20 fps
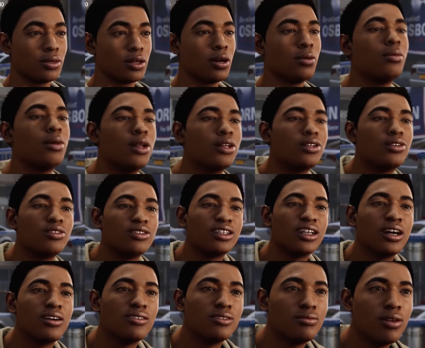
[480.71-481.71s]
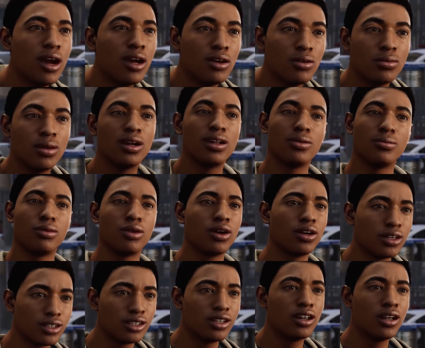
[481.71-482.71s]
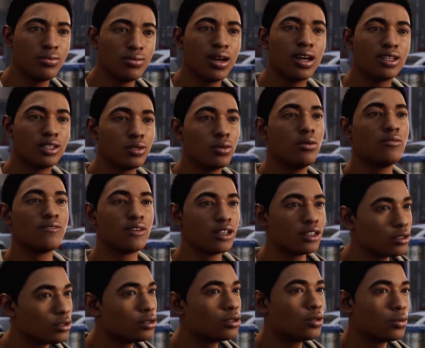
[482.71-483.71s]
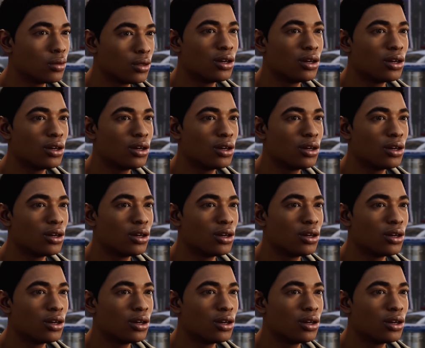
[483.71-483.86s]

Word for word: the same actor who plays him in the 2018 video game.